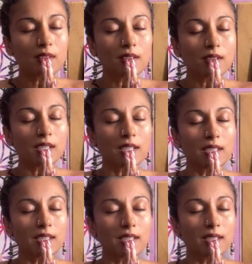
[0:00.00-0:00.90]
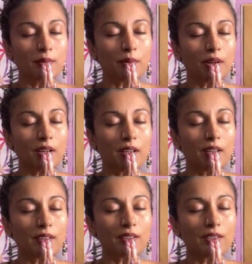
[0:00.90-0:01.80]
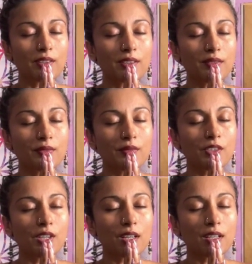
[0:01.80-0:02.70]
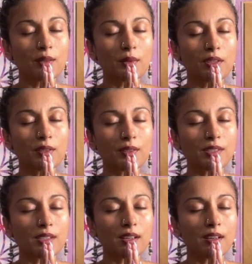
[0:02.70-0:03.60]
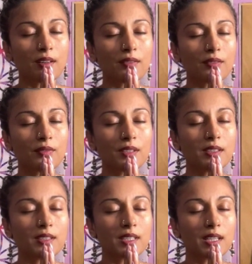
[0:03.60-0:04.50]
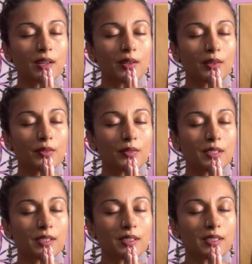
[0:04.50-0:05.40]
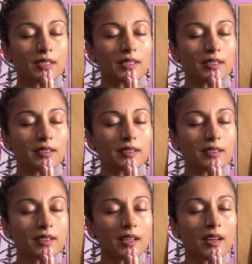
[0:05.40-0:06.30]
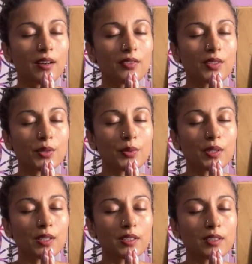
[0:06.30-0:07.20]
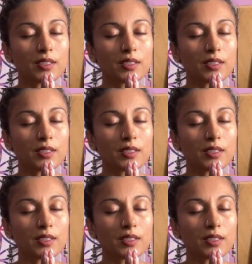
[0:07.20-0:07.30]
Take a deep breath and just check in with yourself, feeling how you're feeling afterwards.